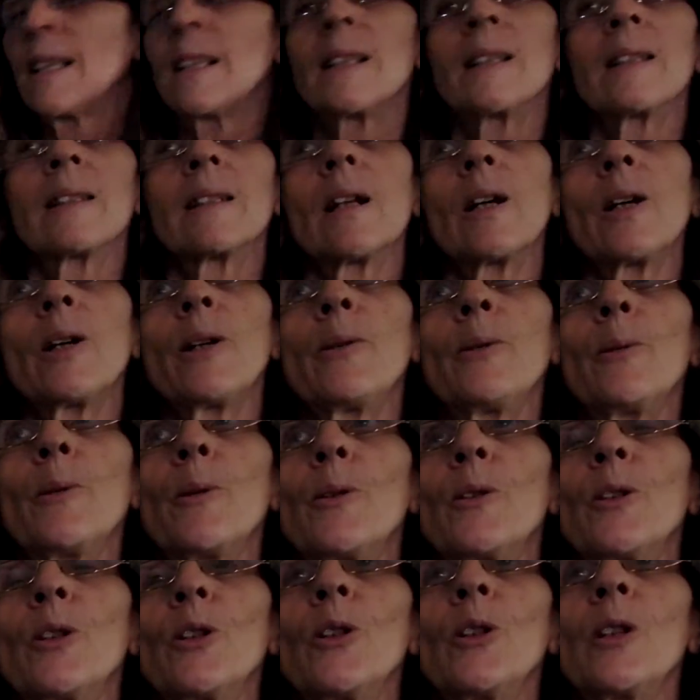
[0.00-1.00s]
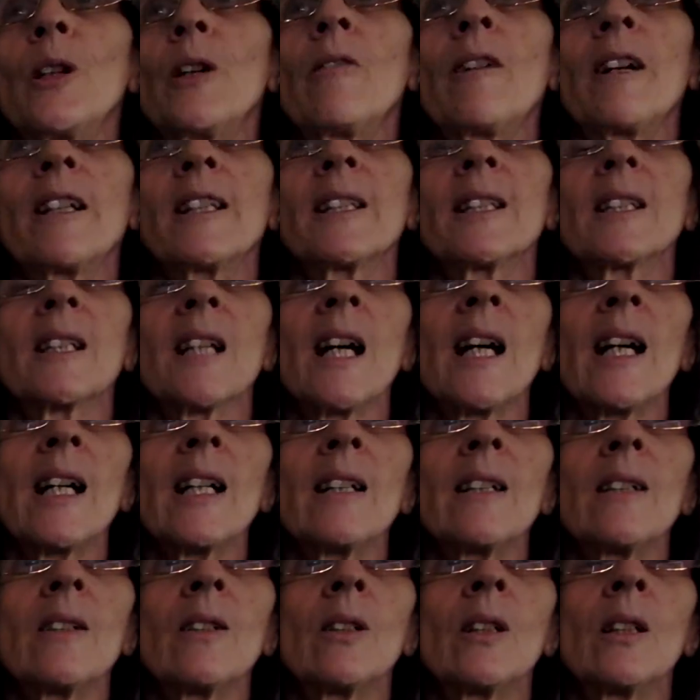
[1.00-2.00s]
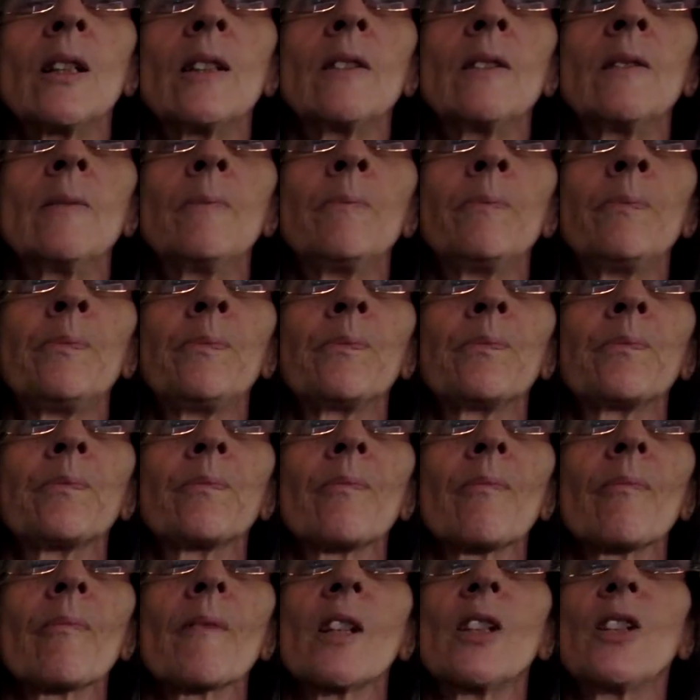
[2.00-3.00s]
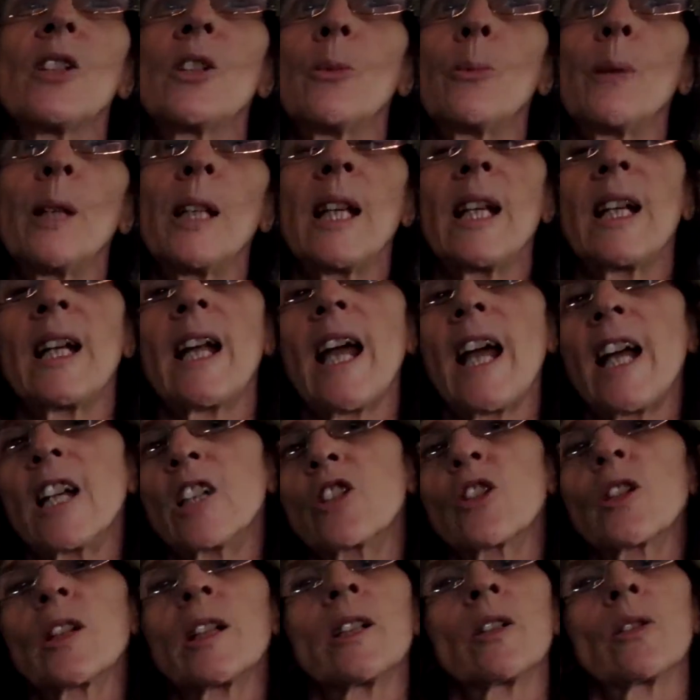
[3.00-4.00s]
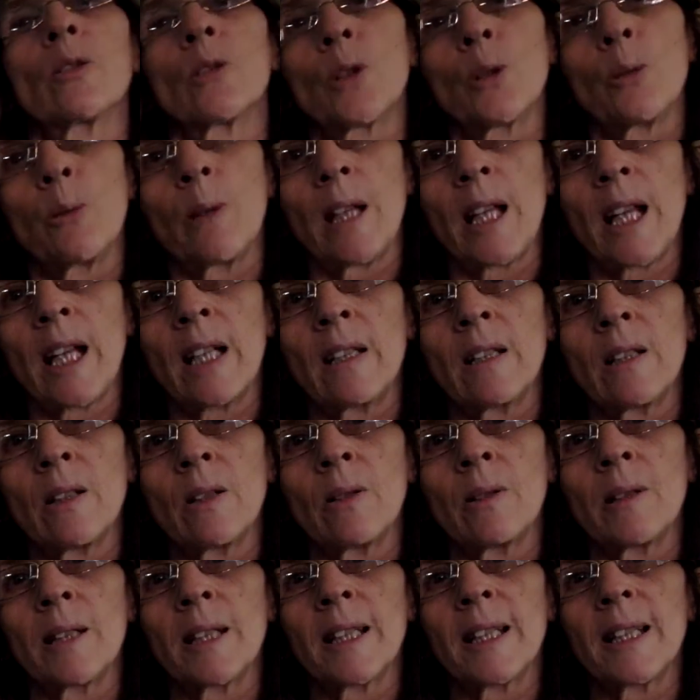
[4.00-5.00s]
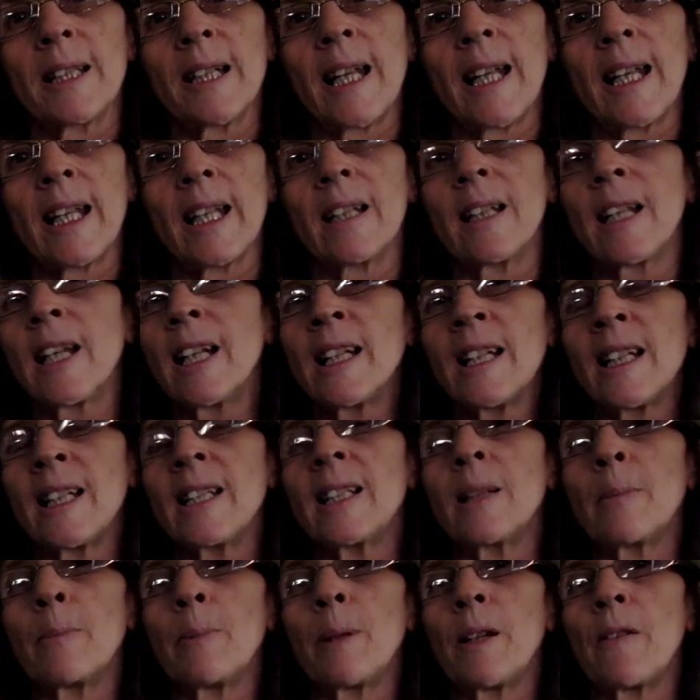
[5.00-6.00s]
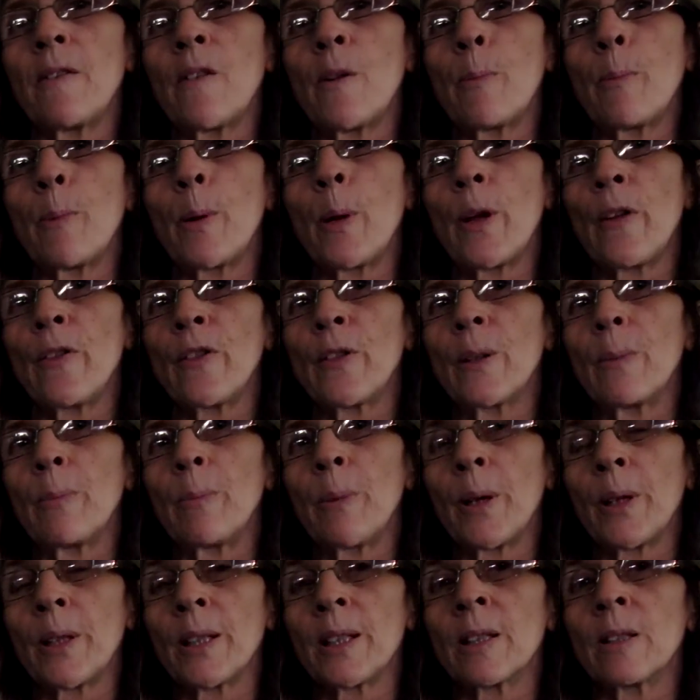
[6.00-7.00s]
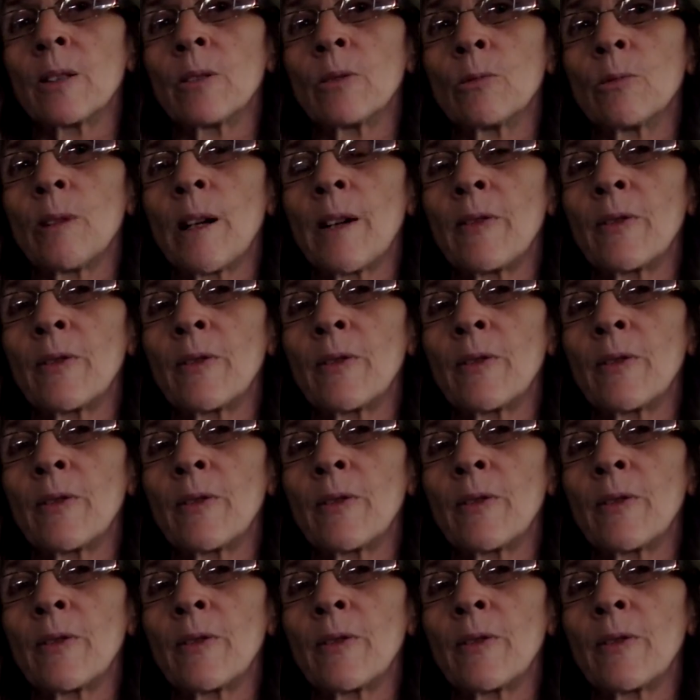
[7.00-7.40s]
So, you know, I started on, do we get a hatchling or do we get an older snake? And that is a bit of a personal